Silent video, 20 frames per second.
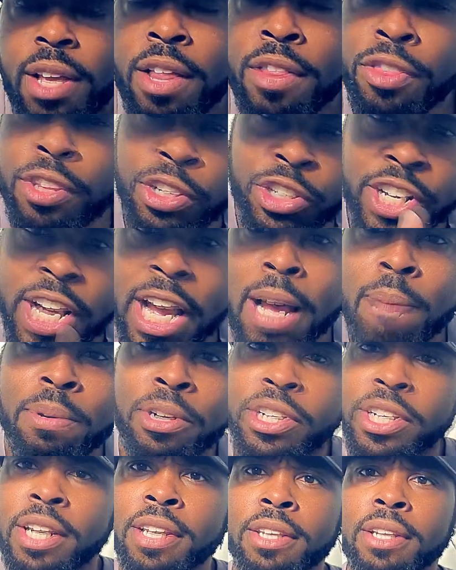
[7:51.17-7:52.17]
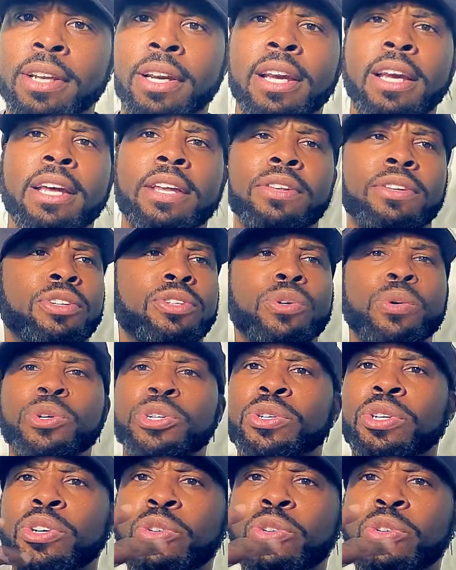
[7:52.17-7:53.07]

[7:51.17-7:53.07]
the jab agenda and the social